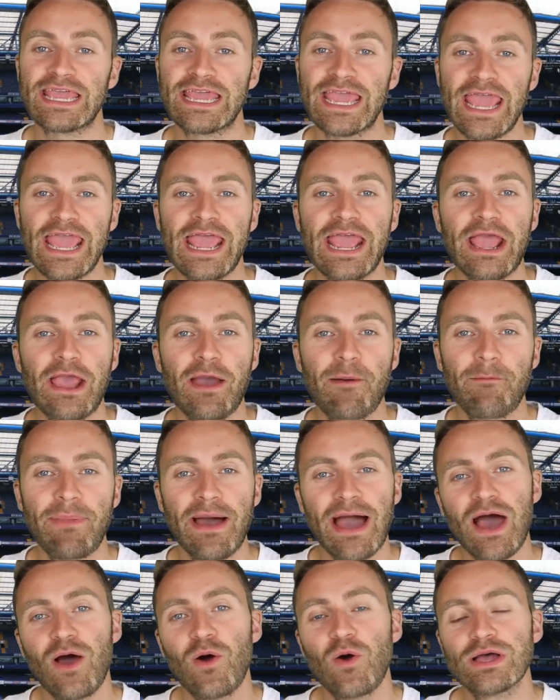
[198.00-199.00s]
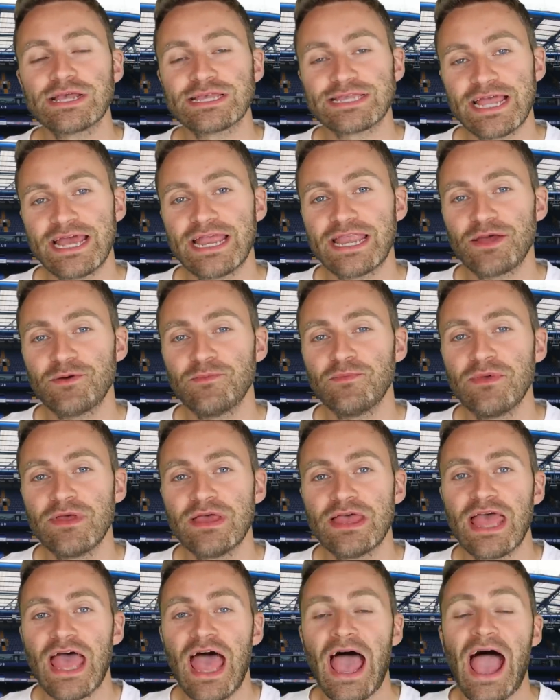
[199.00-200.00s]
King Power Stadium.
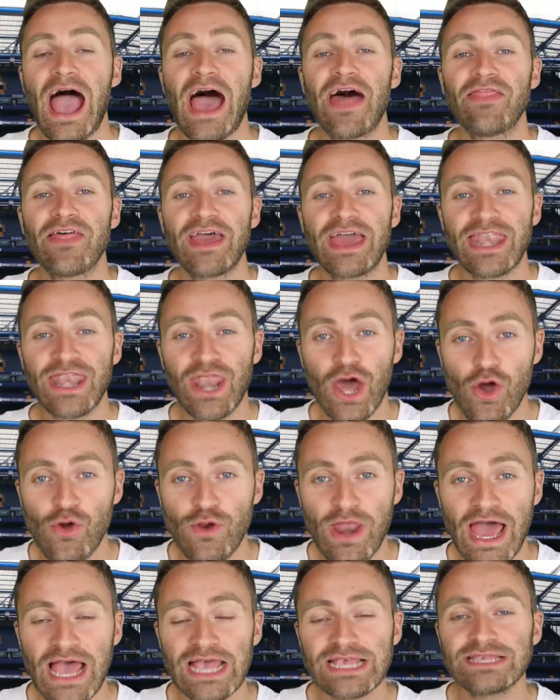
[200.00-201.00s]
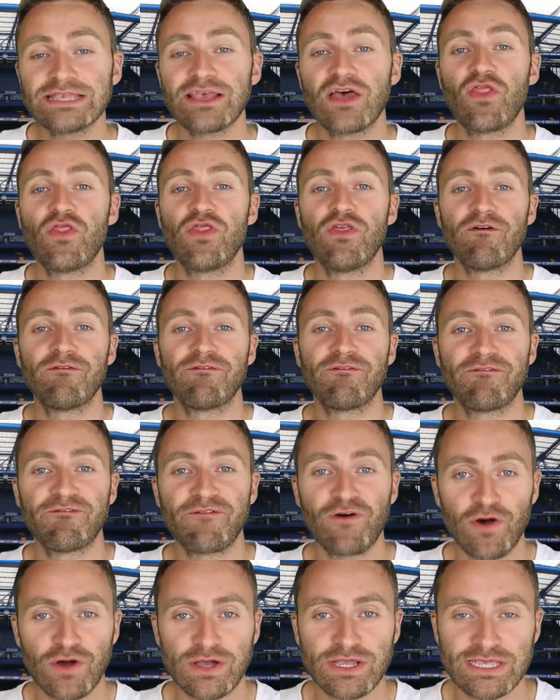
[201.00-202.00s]
And they're known as the
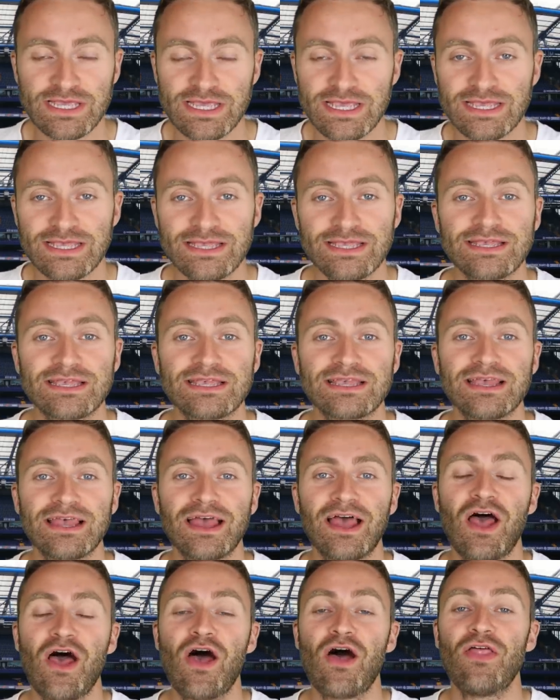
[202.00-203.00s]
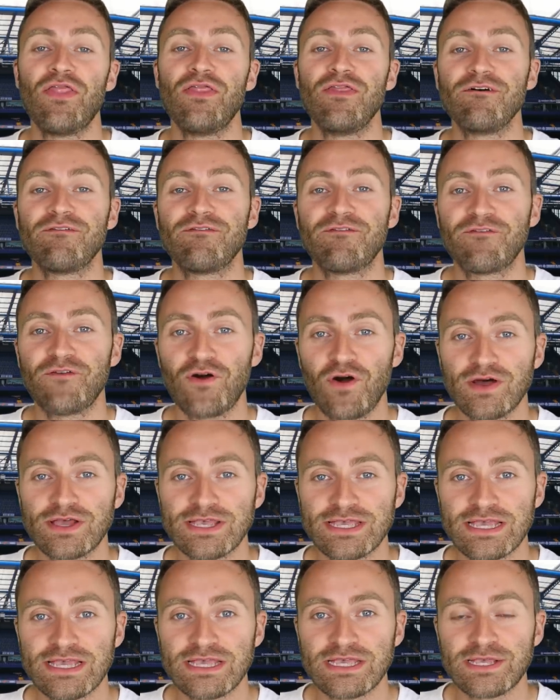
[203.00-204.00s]
Foxes. The
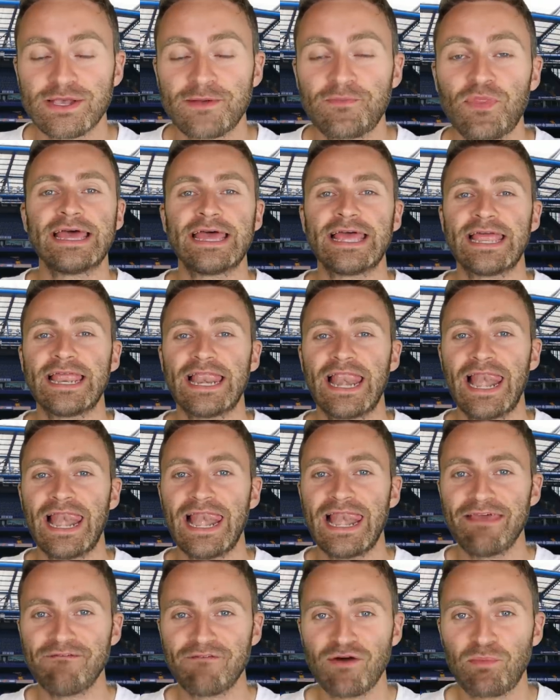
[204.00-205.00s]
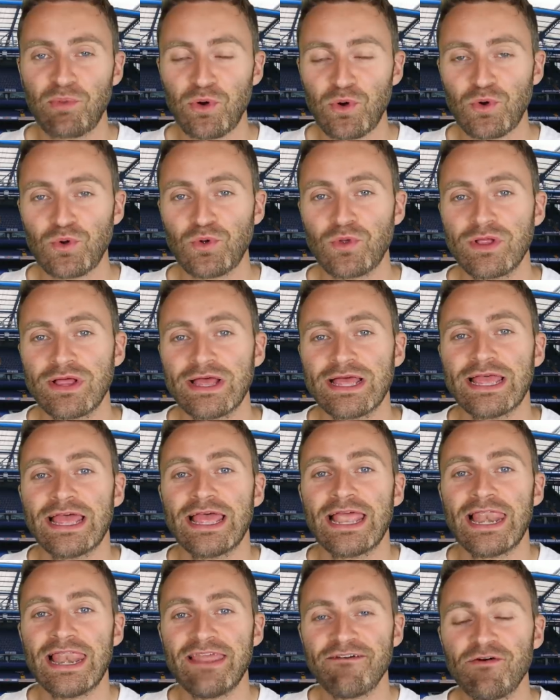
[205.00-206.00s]
Foxes. Liverpool.
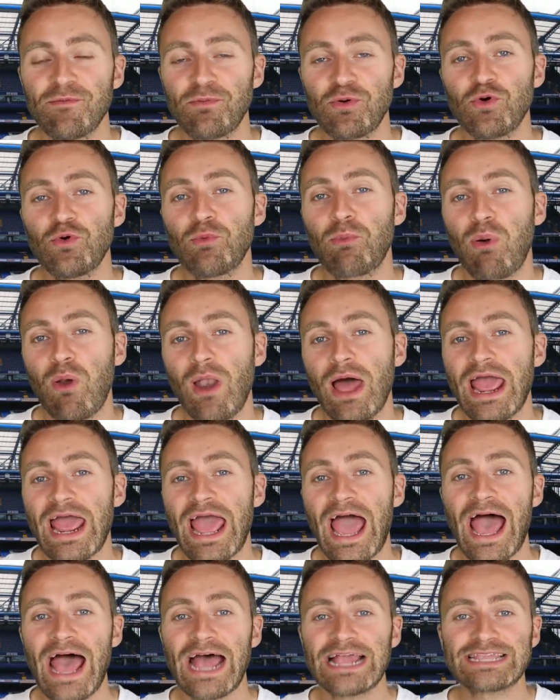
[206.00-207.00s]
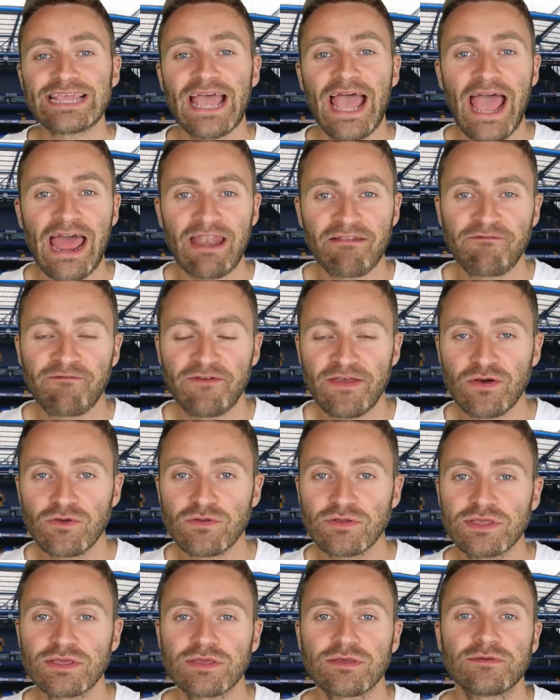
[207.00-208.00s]
Liverpool play at
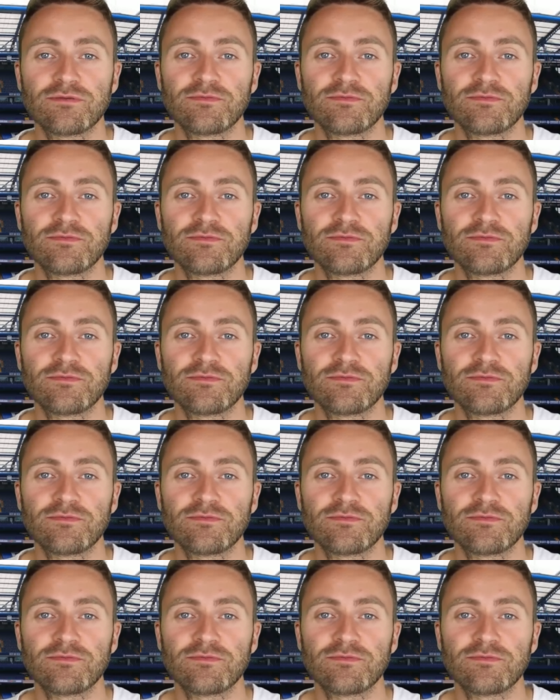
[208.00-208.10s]
Anfield.